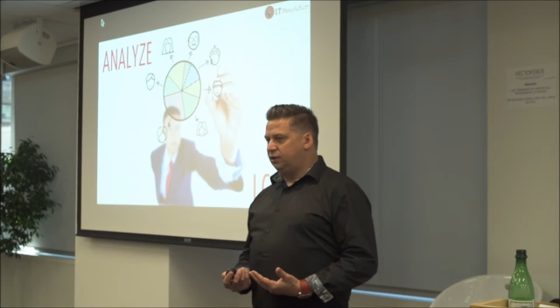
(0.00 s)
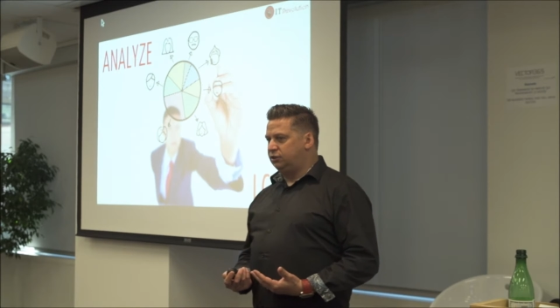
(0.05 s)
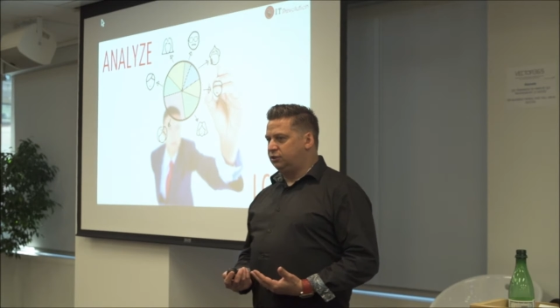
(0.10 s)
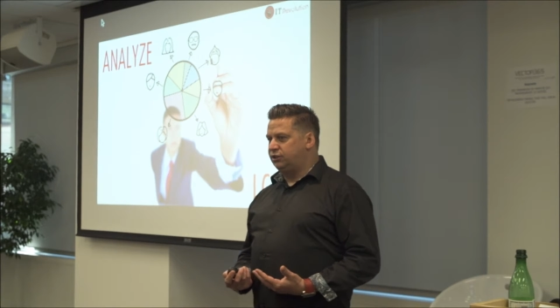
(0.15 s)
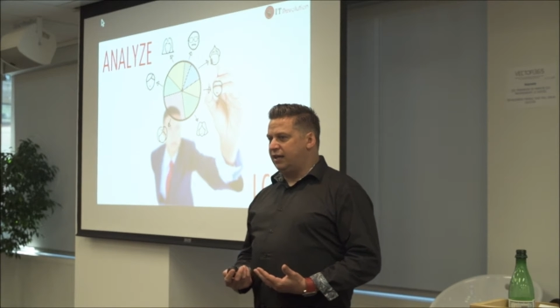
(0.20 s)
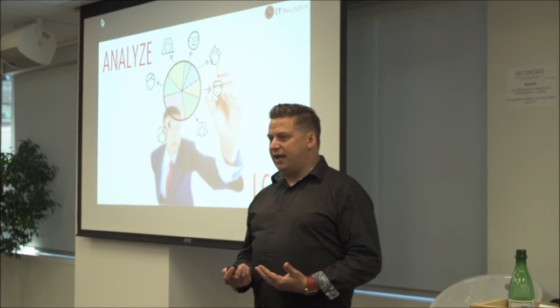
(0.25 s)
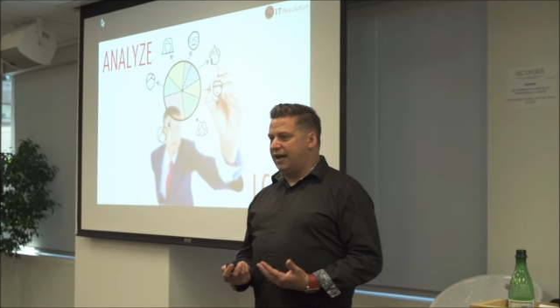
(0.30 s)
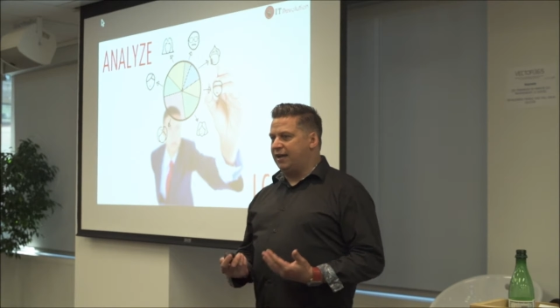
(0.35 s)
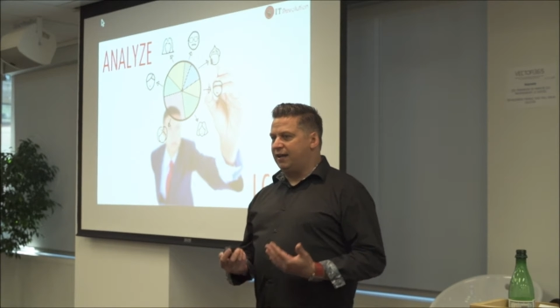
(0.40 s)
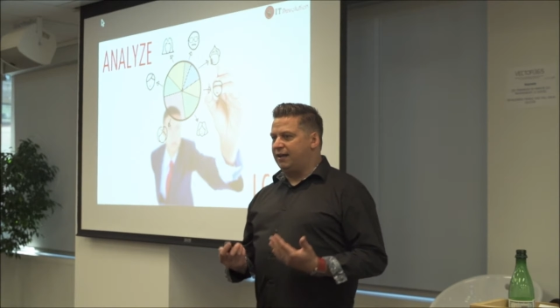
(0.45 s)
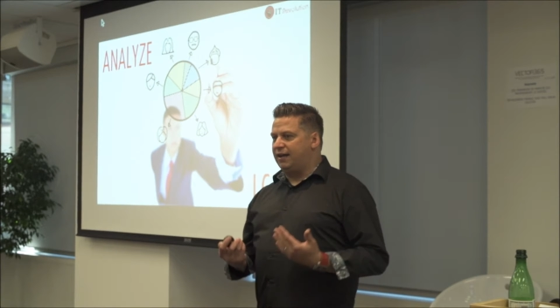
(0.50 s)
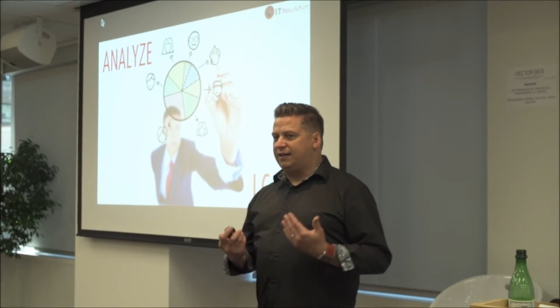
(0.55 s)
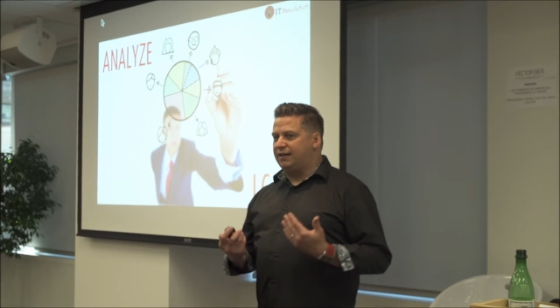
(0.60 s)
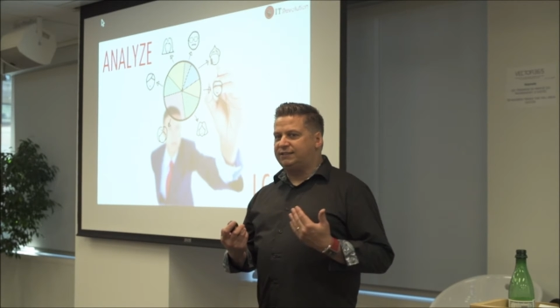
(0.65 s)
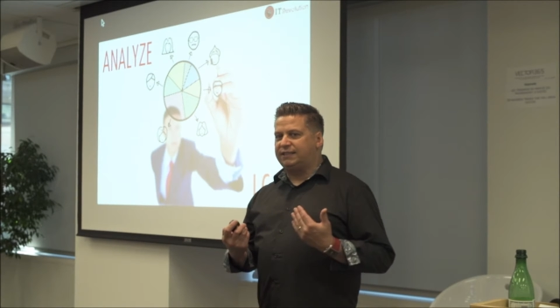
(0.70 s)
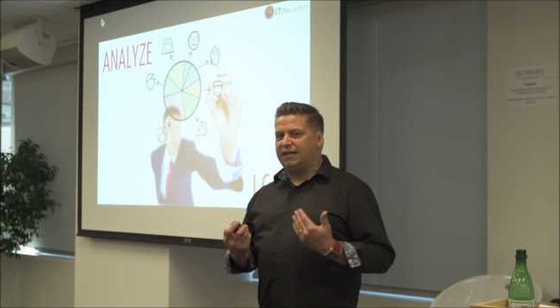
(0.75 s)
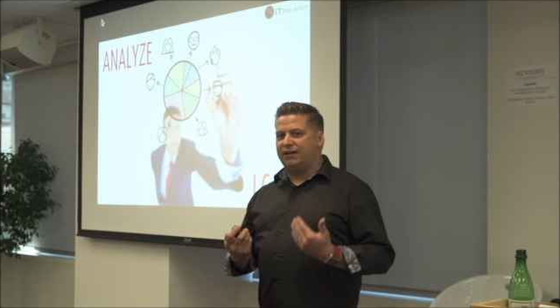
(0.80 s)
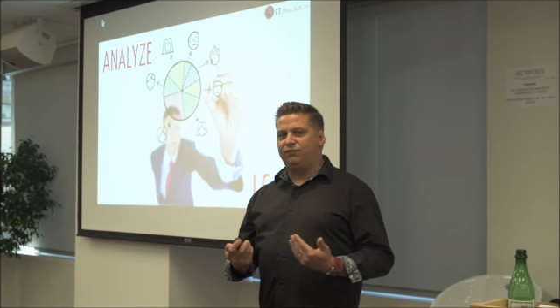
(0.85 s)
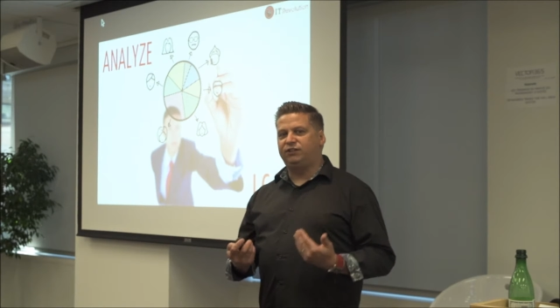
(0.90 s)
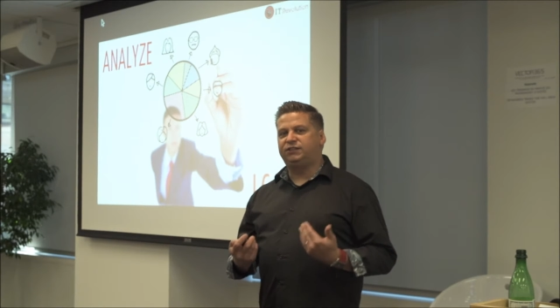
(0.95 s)
to analyze
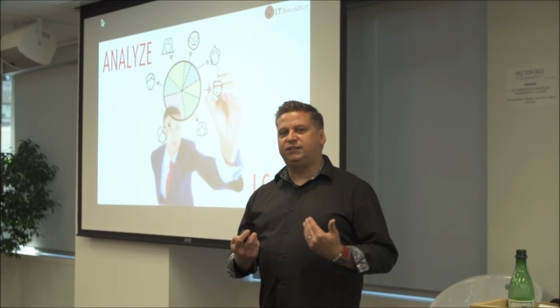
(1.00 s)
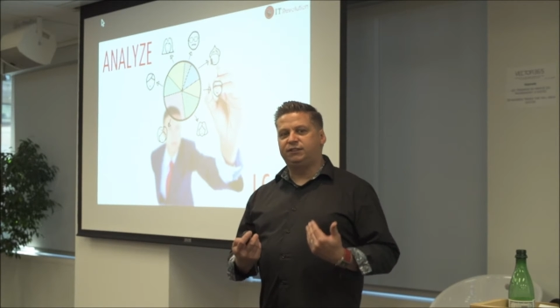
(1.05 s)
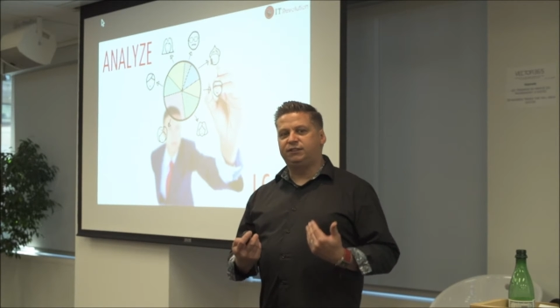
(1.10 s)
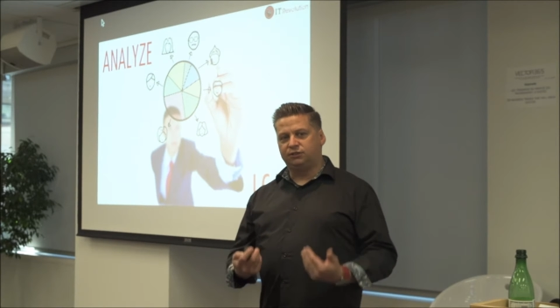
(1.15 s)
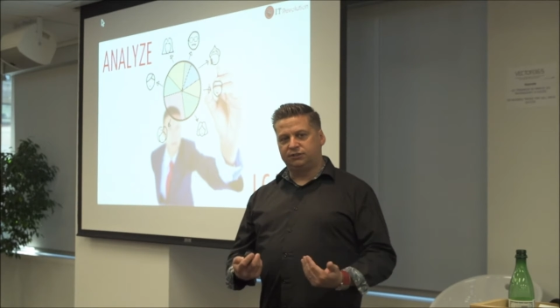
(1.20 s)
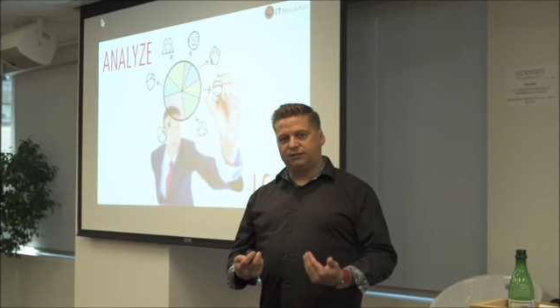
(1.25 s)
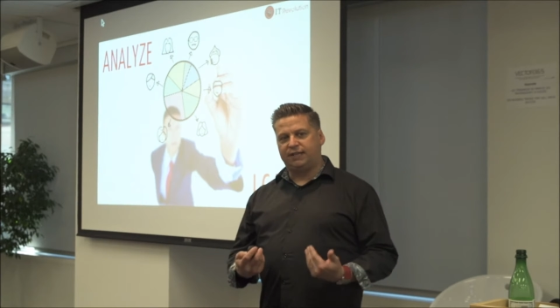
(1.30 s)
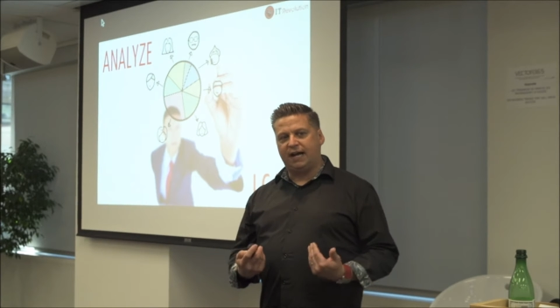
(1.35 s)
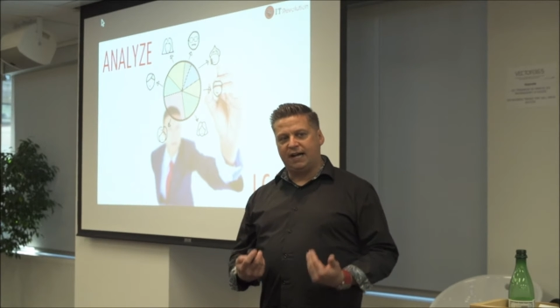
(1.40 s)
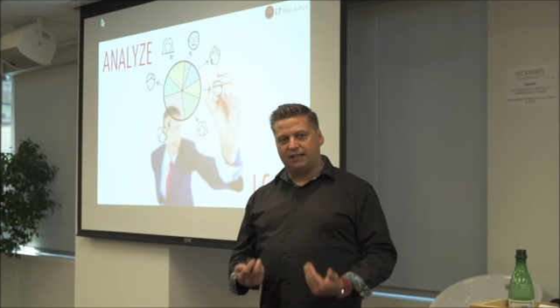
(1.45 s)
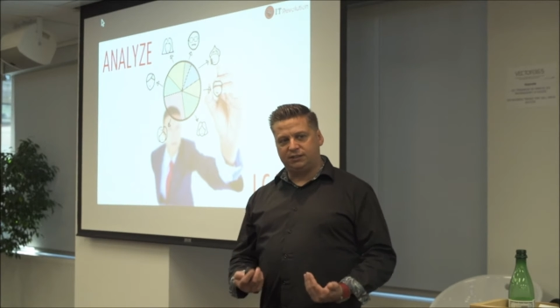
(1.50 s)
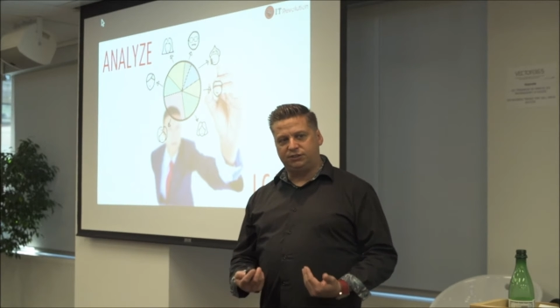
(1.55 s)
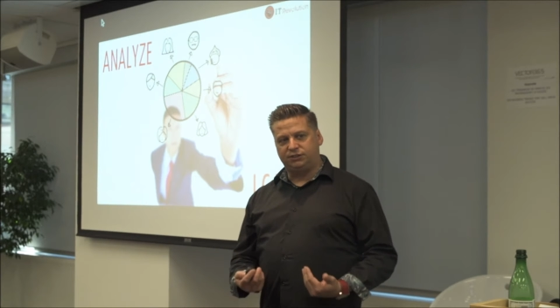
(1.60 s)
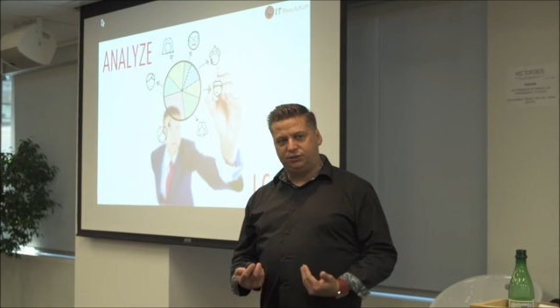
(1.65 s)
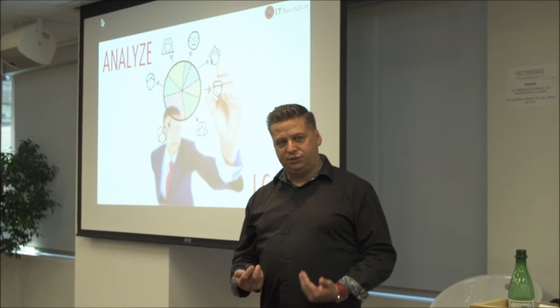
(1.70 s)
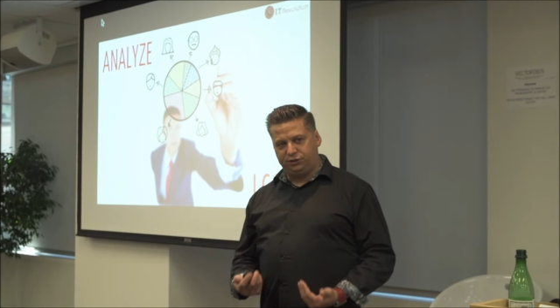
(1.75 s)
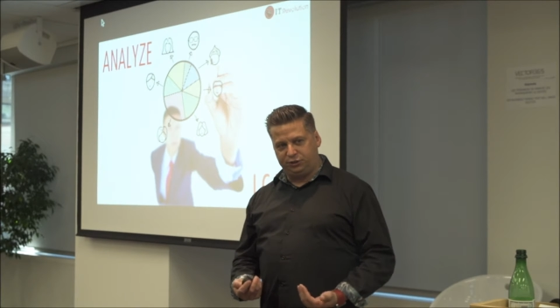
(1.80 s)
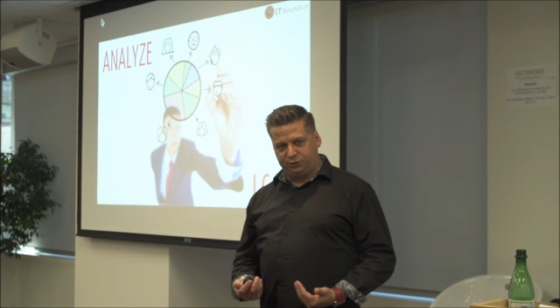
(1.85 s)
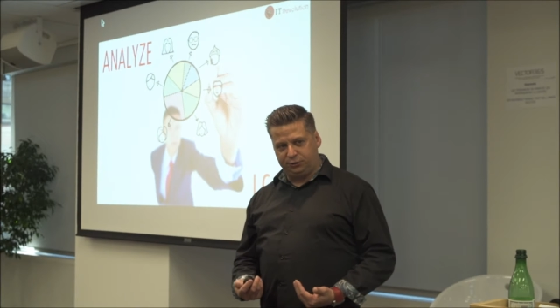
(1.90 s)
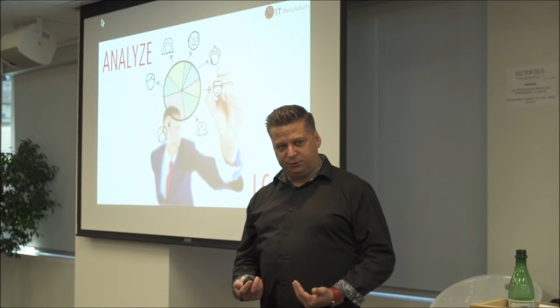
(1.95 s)
every single task you
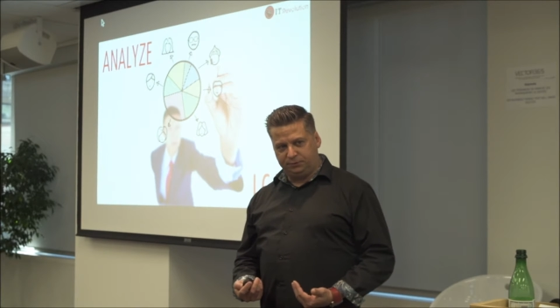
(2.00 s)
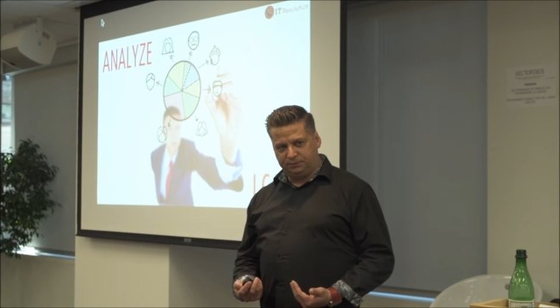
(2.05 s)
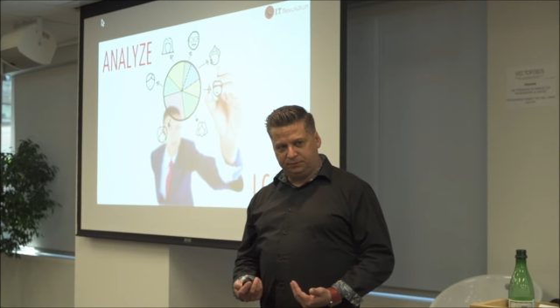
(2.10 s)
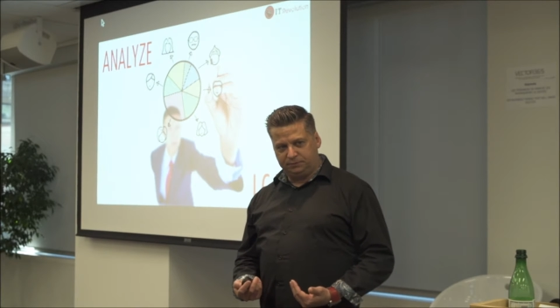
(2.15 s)
do.